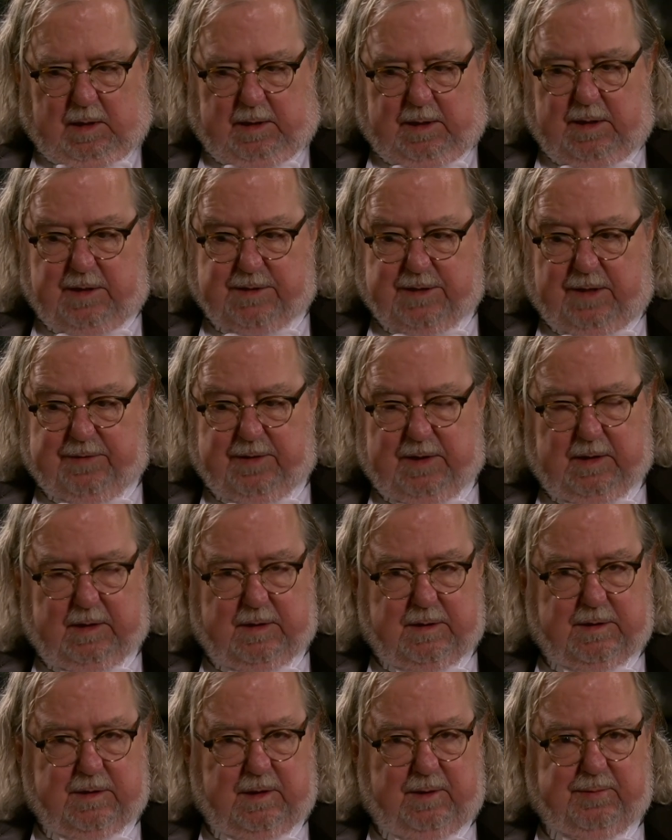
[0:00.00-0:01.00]
It is. I
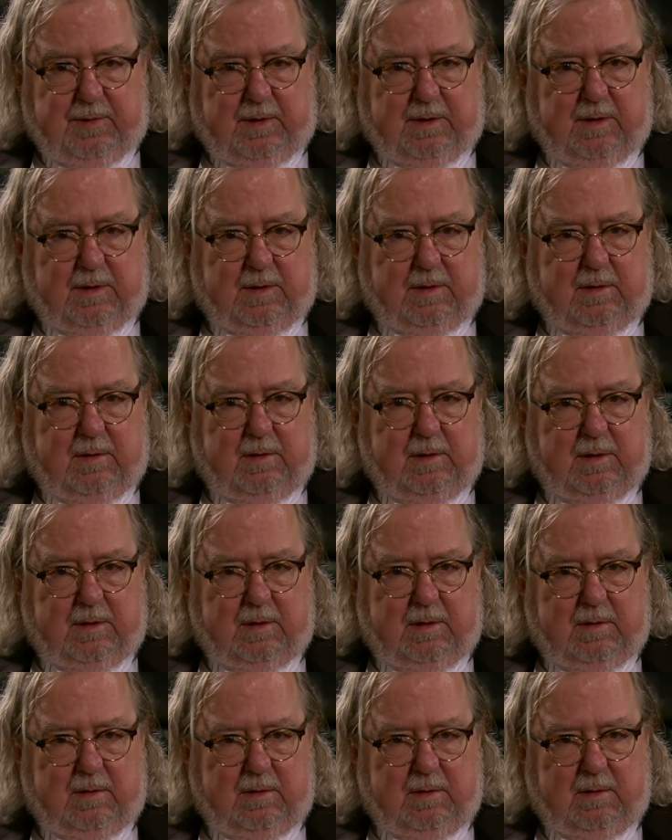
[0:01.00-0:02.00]
think it's something
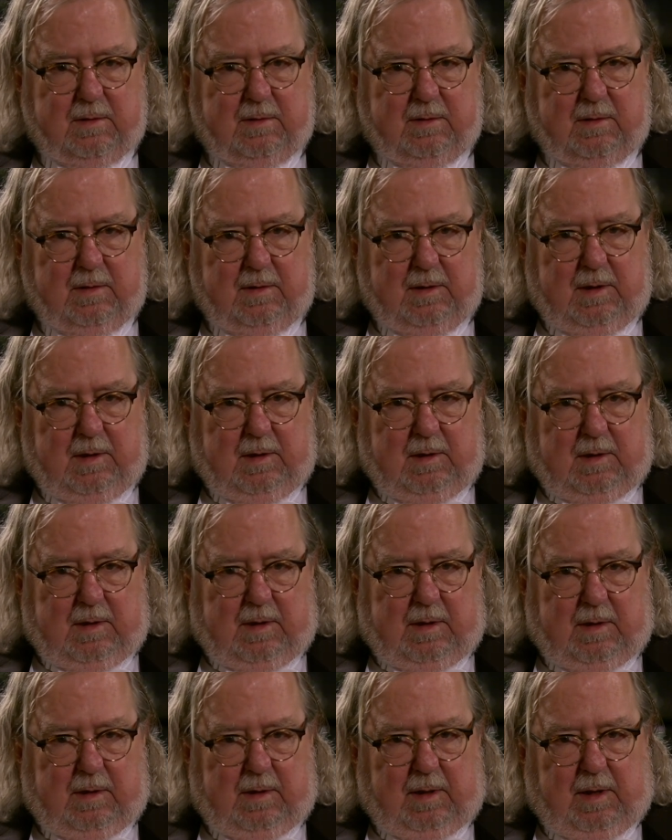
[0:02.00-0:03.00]
that
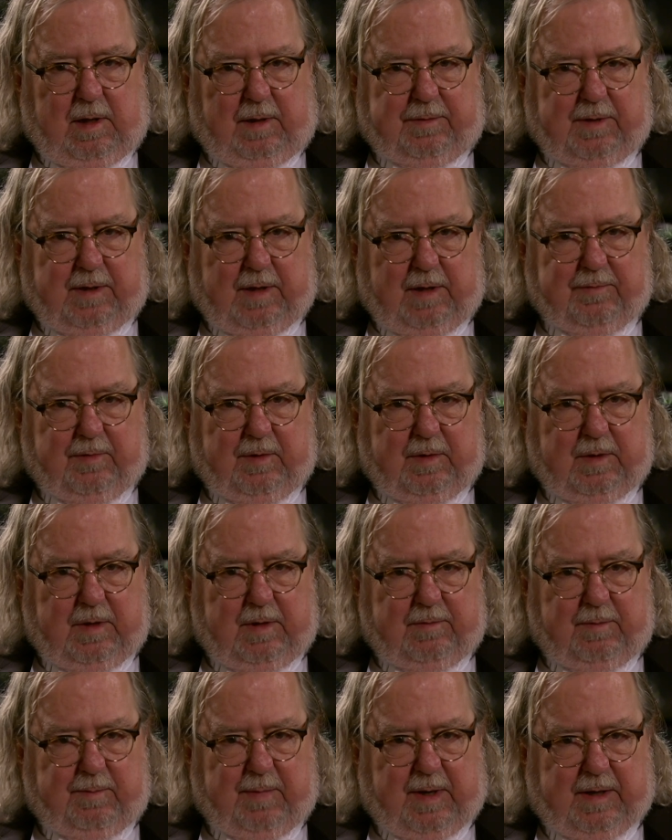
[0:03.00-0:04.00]
I think
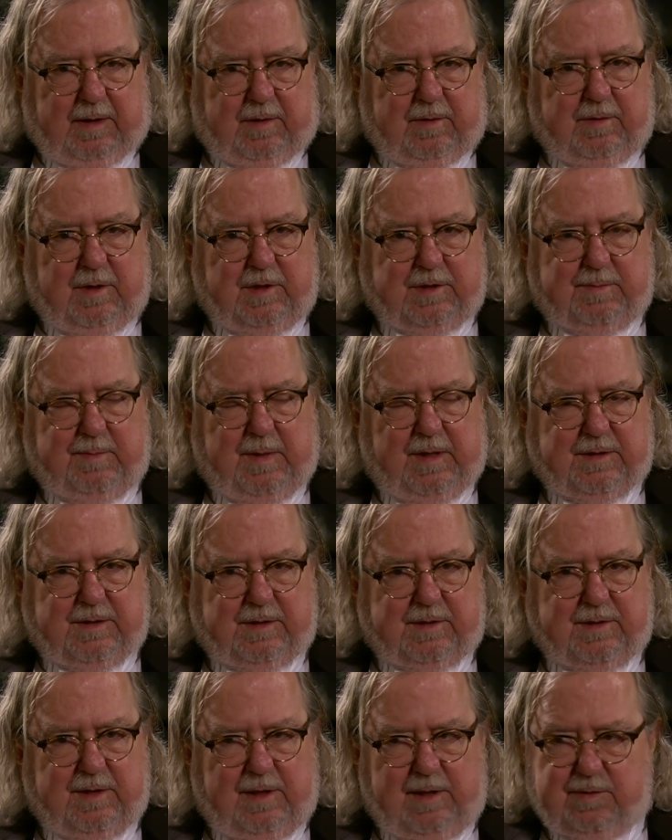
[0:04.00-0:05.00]
everybody who does
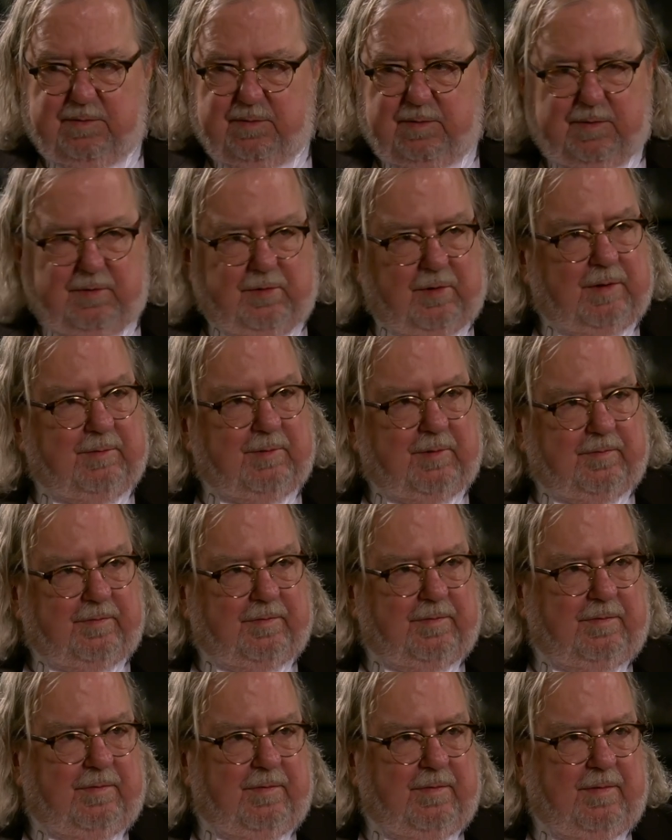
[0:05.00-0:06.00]
basic science would dream of,
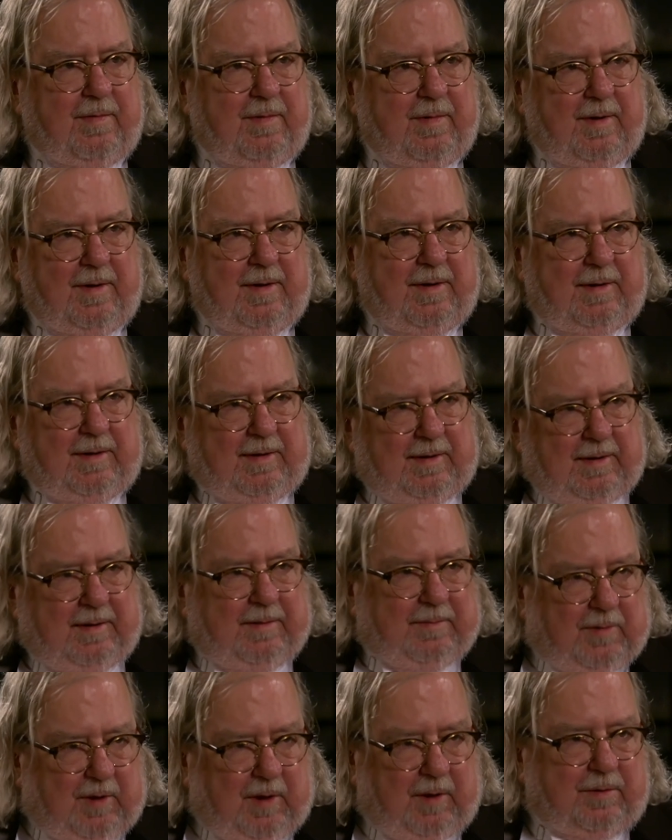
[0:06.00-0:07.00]

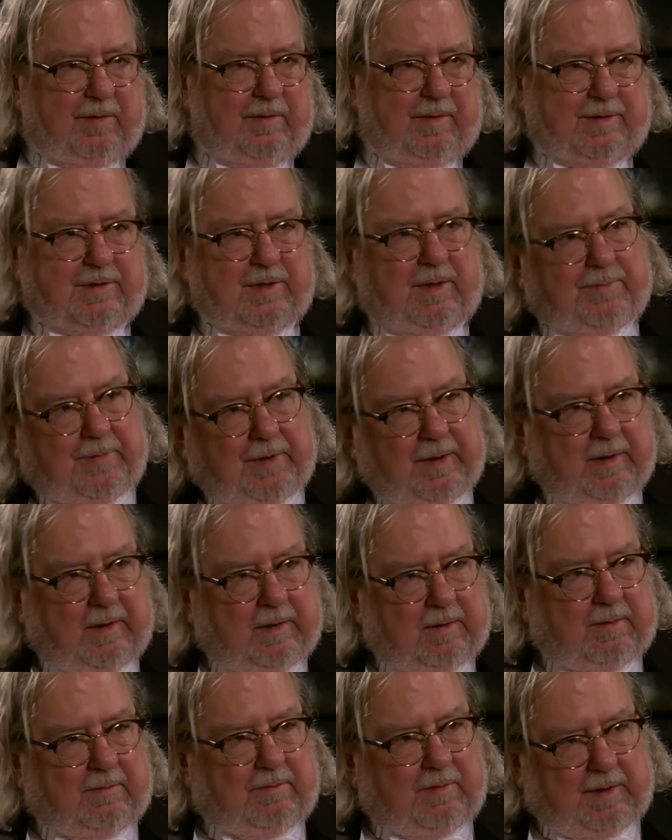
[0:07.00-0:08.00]
you know, doing
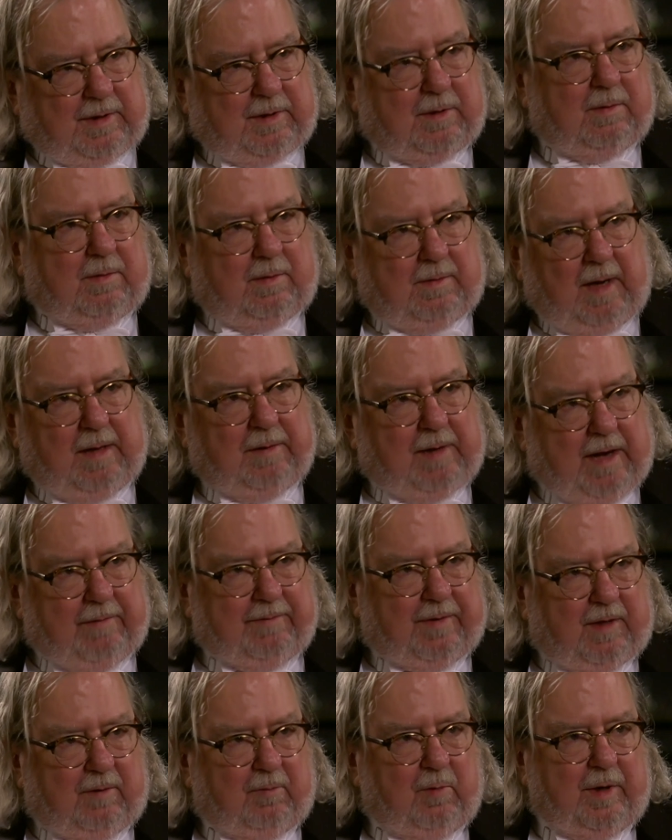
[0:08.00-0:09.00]
something and really
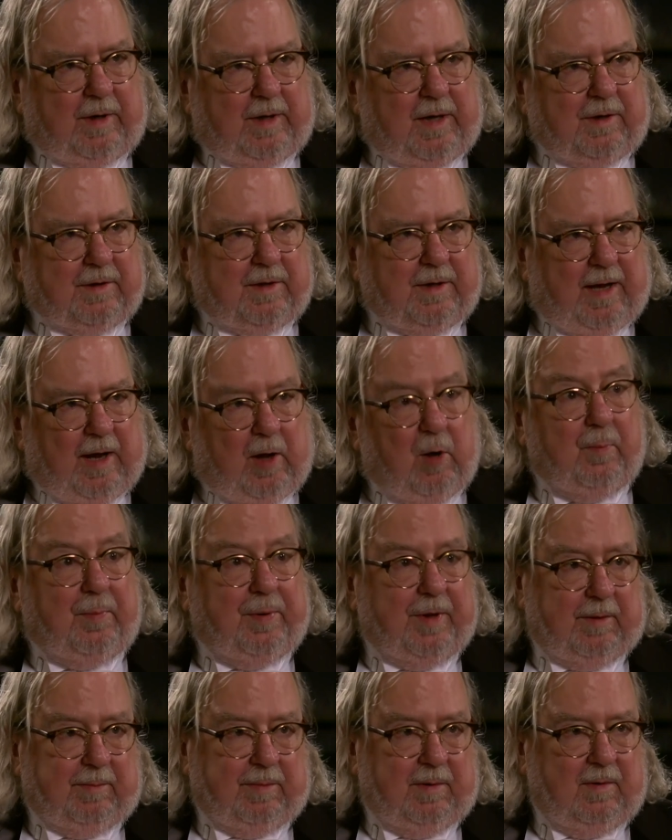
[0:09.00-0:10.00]
having it work out to
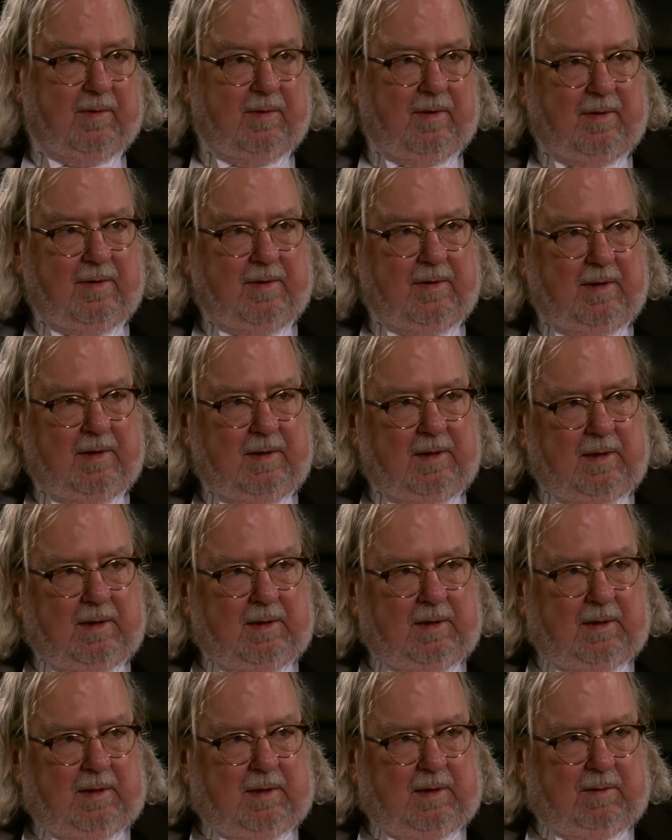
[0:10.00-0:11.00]
help people.
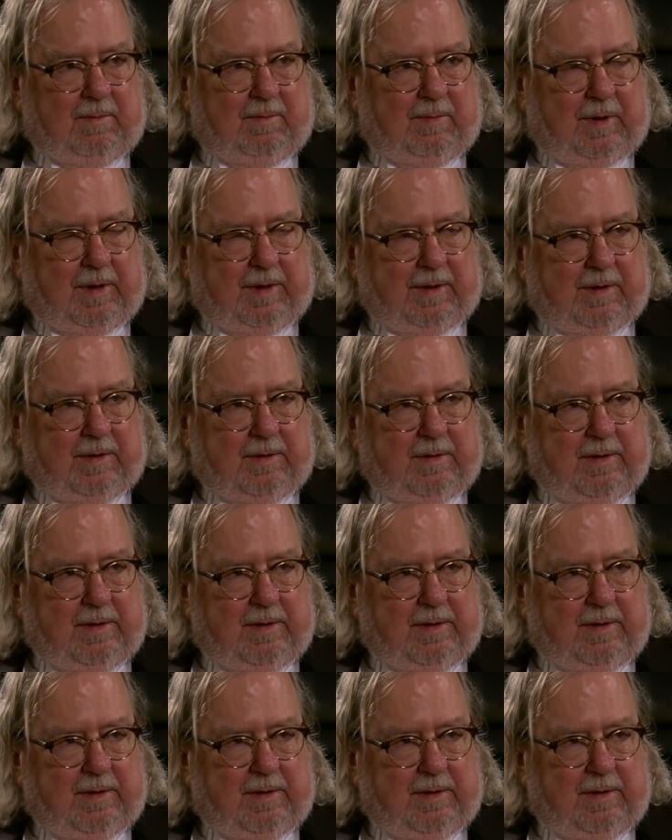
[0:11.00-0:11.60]
But